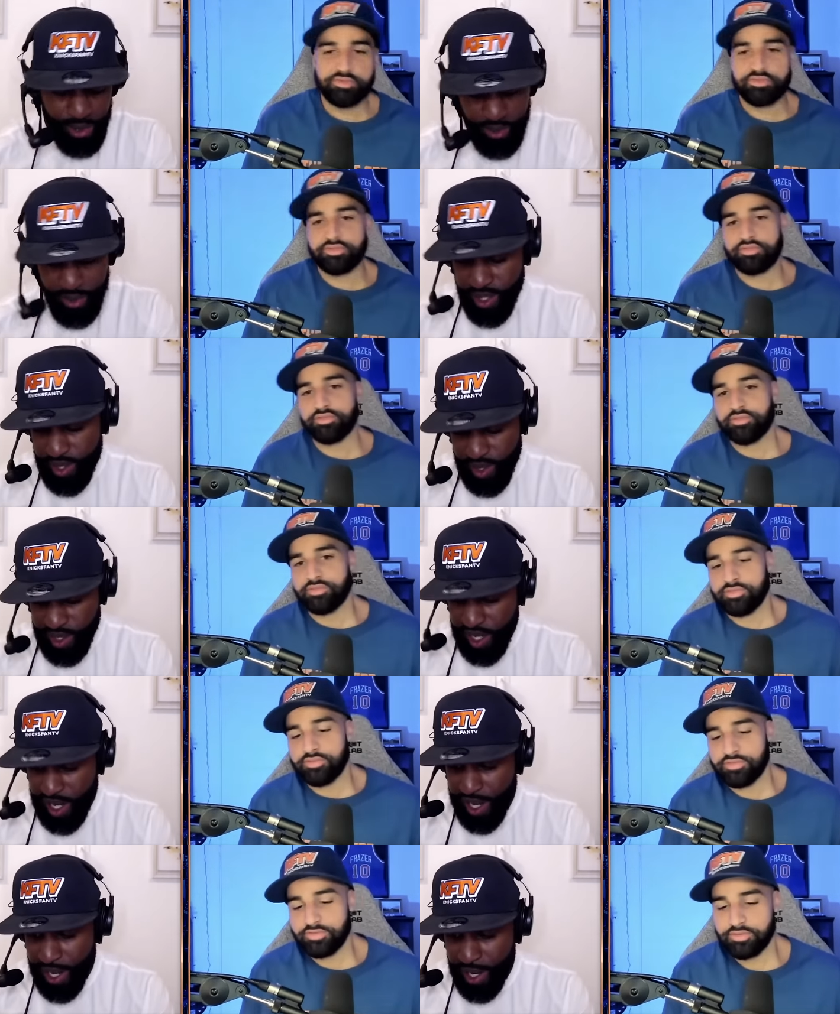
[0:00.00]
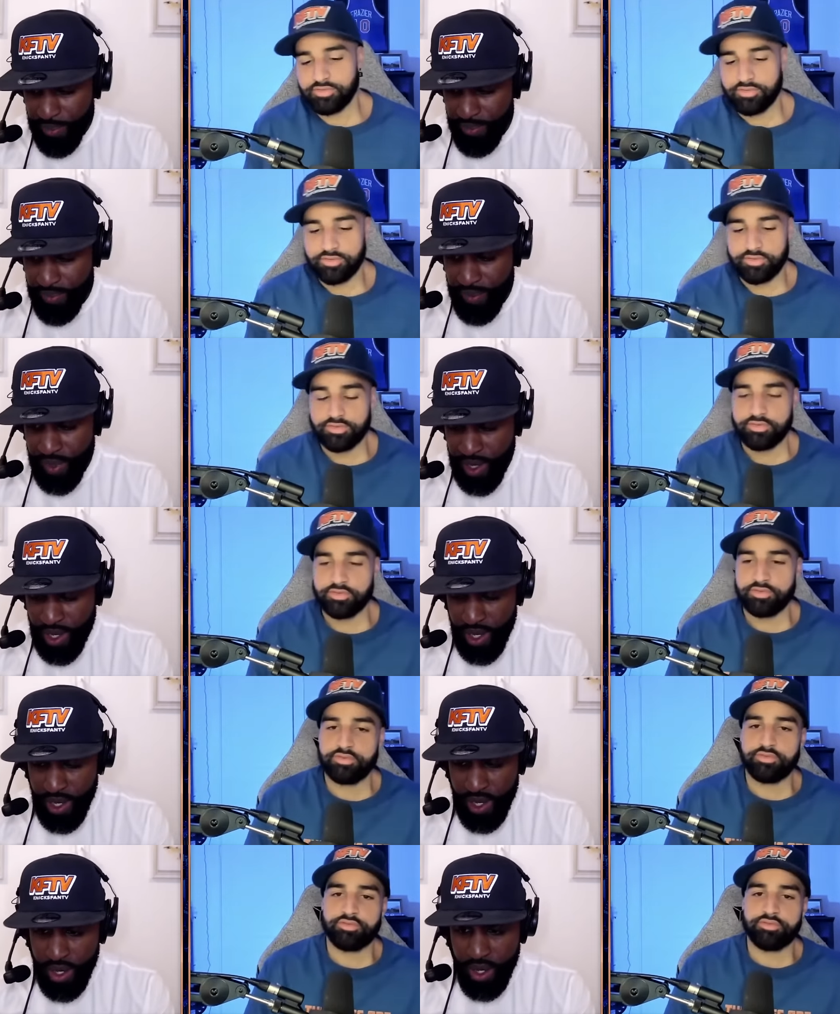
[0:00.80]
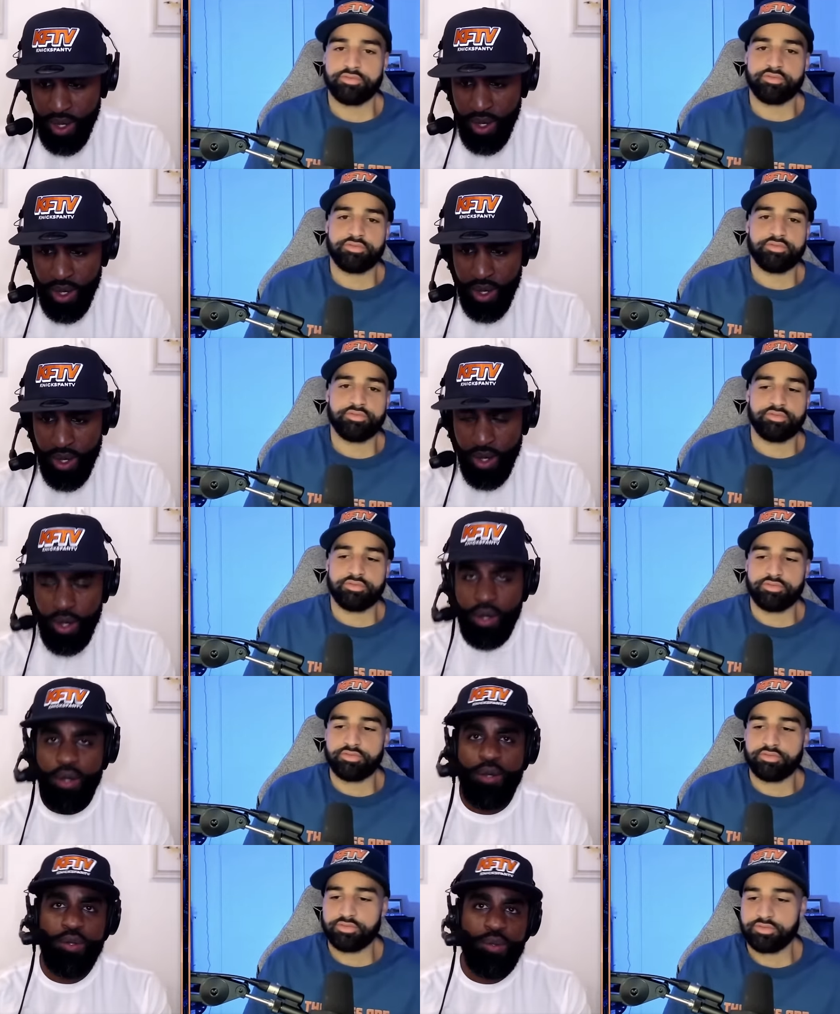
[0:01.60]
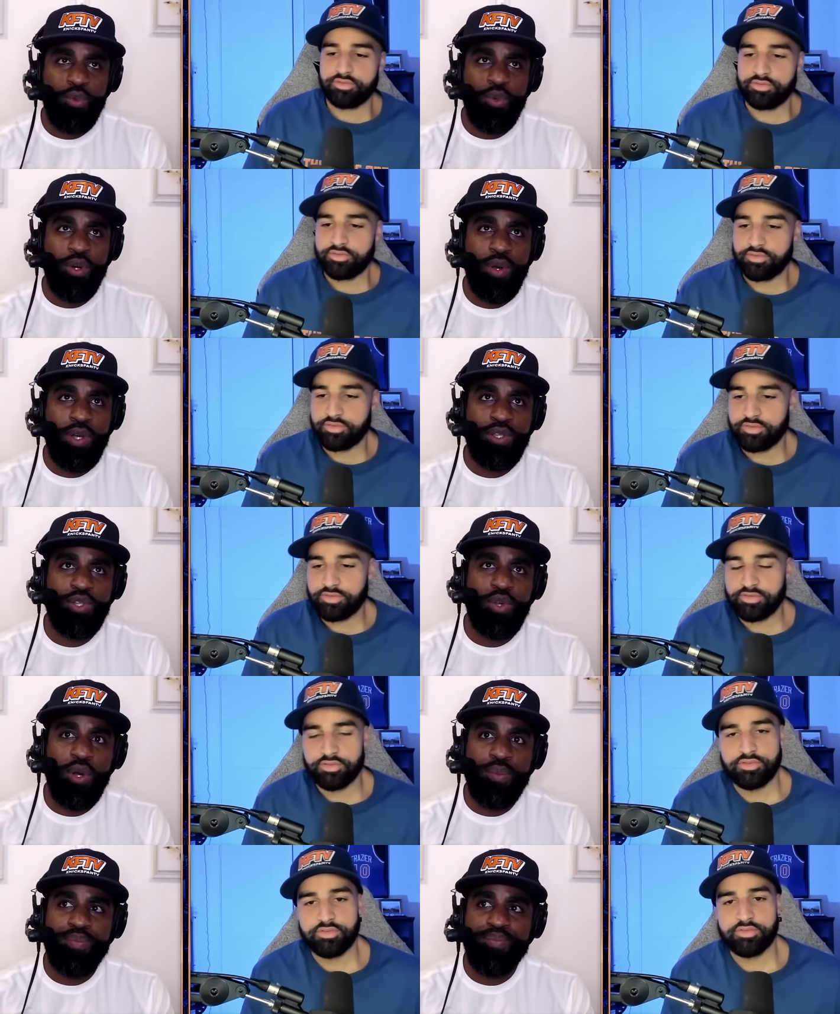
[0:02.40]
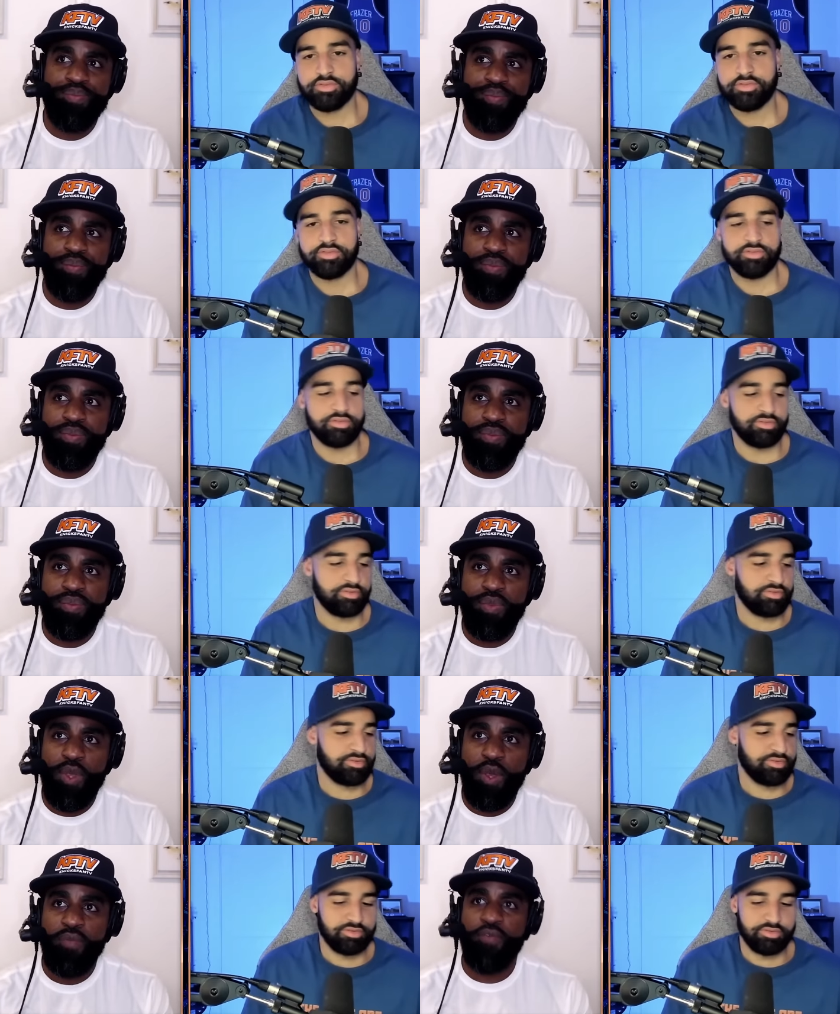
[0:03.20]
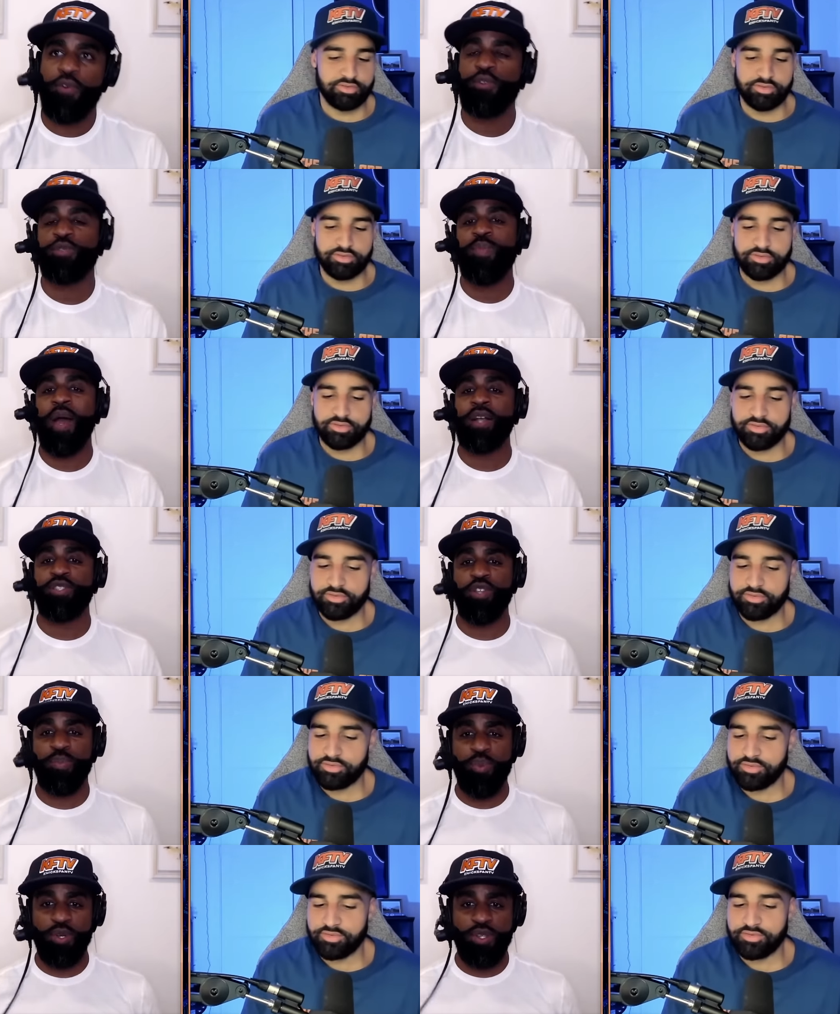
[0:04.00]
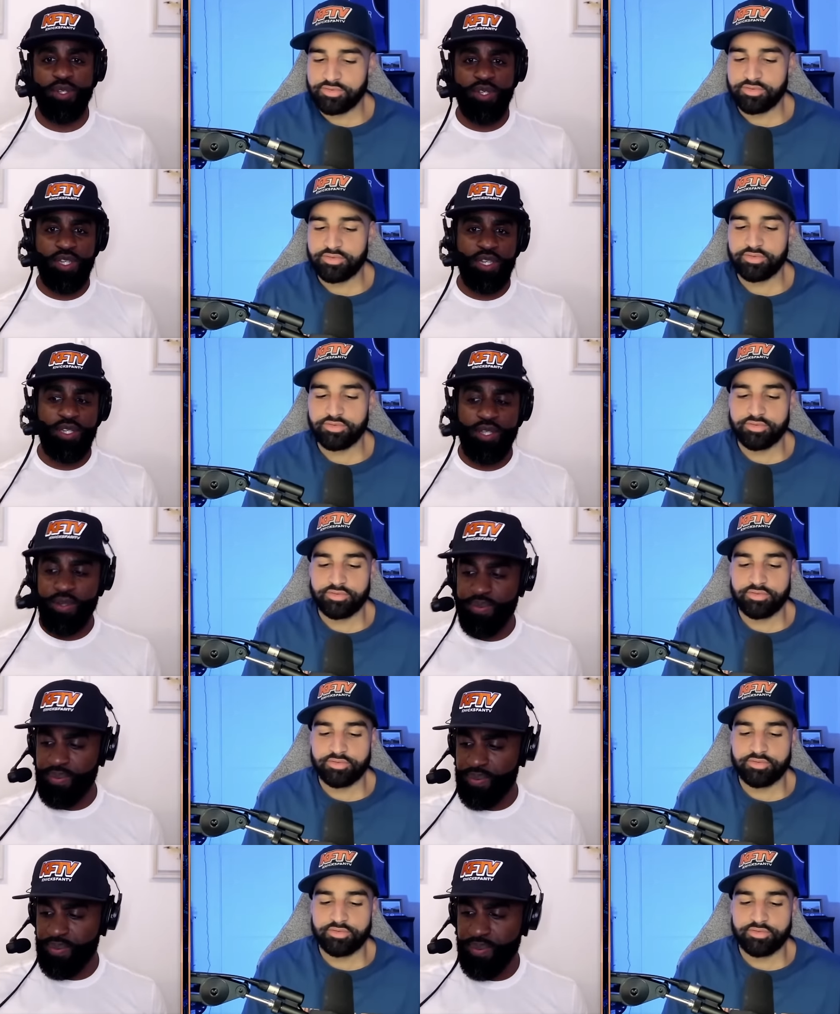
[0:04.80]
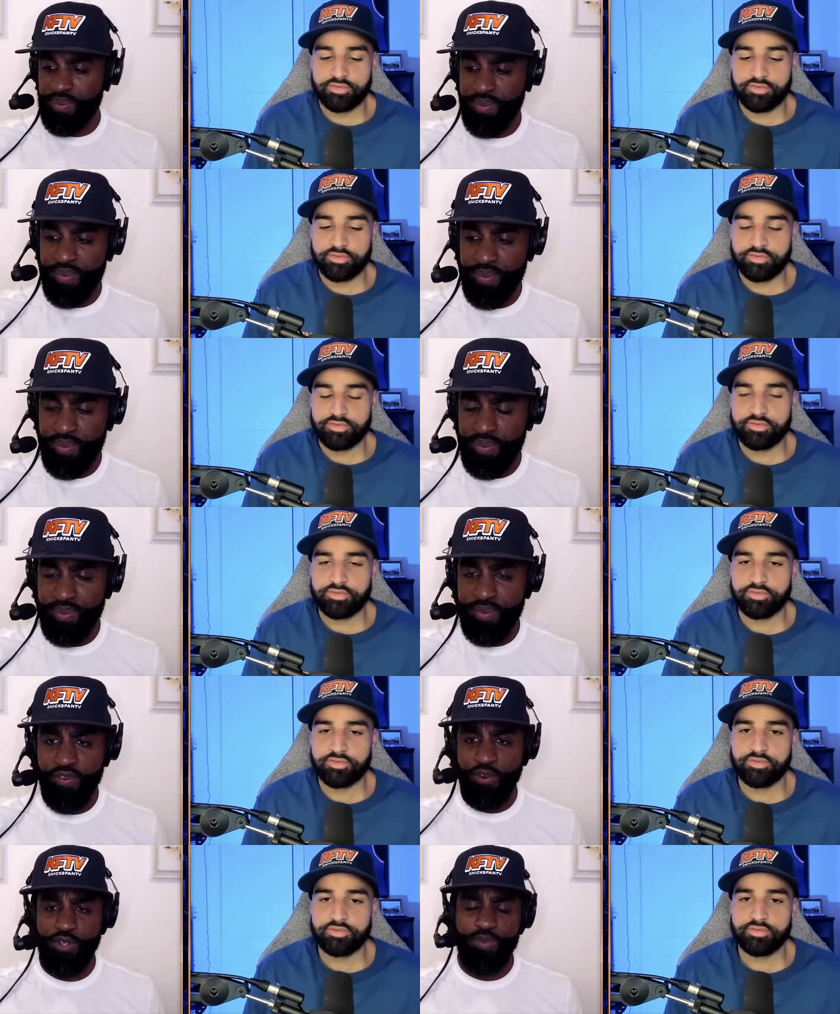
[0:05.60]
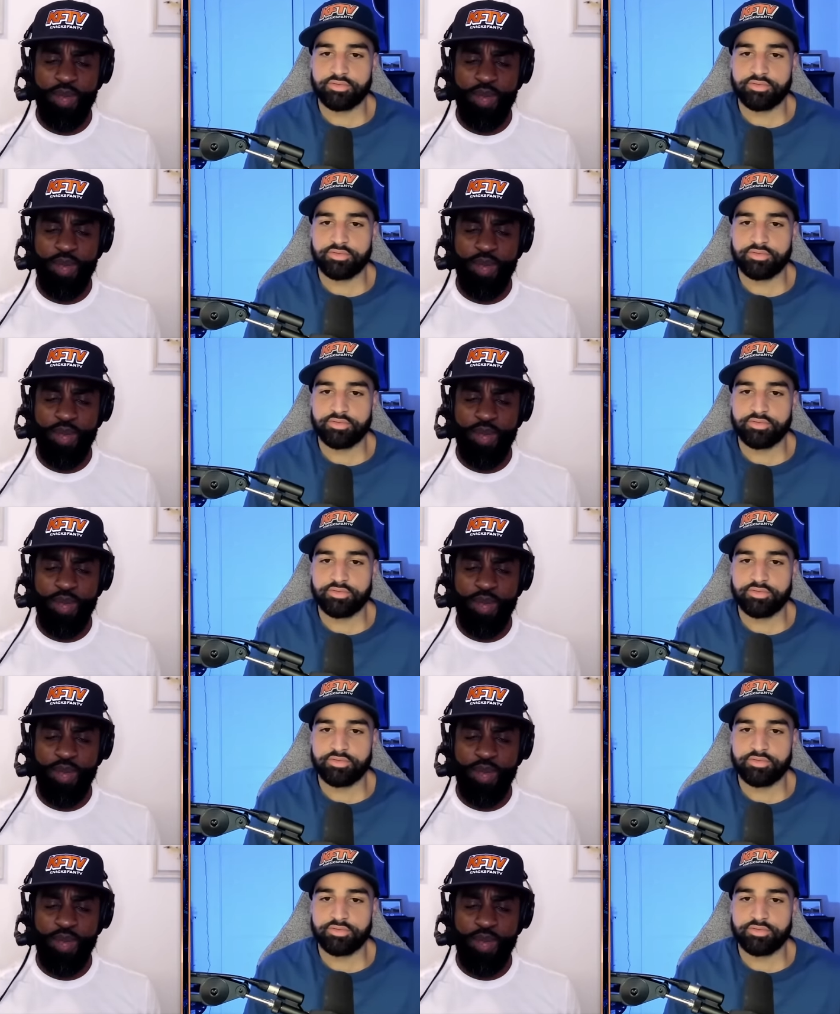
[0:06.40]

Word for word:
Speaker 1: with this game where do I start? First matchup of the season, first